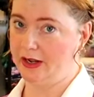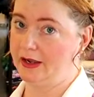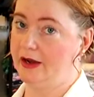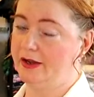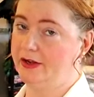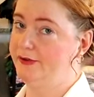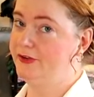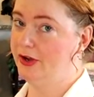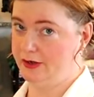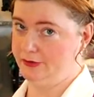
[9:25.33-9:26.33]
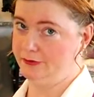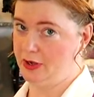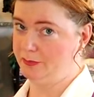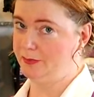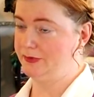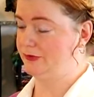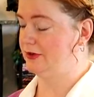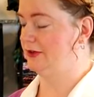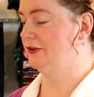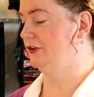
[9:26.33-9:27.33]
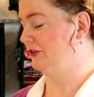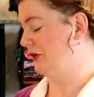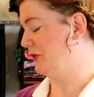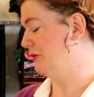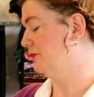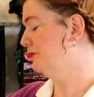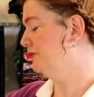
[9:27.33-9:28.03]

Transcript: I got a ton of compliments on it, so